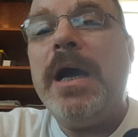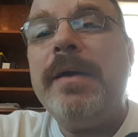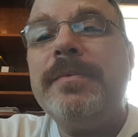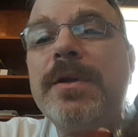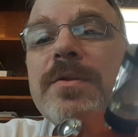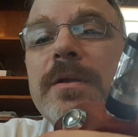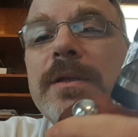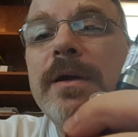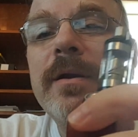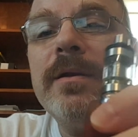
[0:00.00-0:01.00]
time to sit
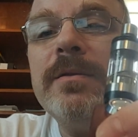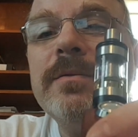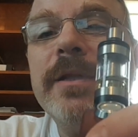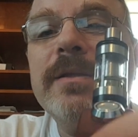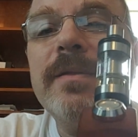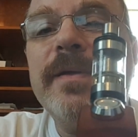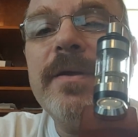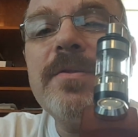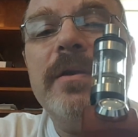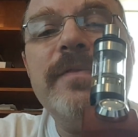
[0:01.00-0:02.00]
there and let the
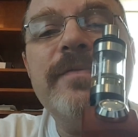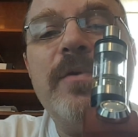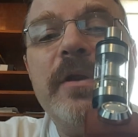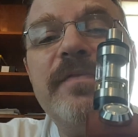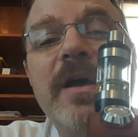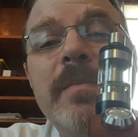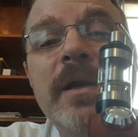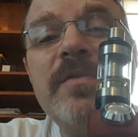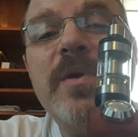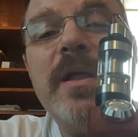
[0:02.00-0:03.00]
thing sit for 45
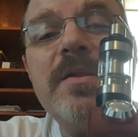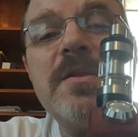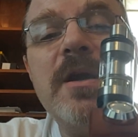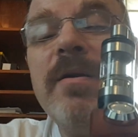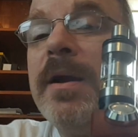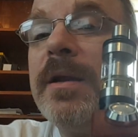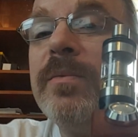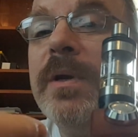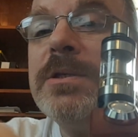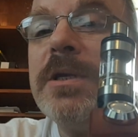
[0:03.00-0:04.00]
minutes while I stare at it,
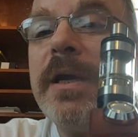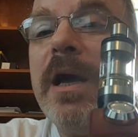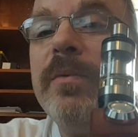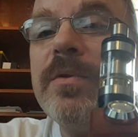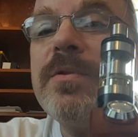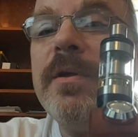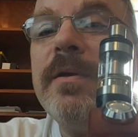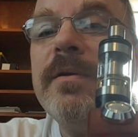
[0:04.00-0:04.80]
wishing I was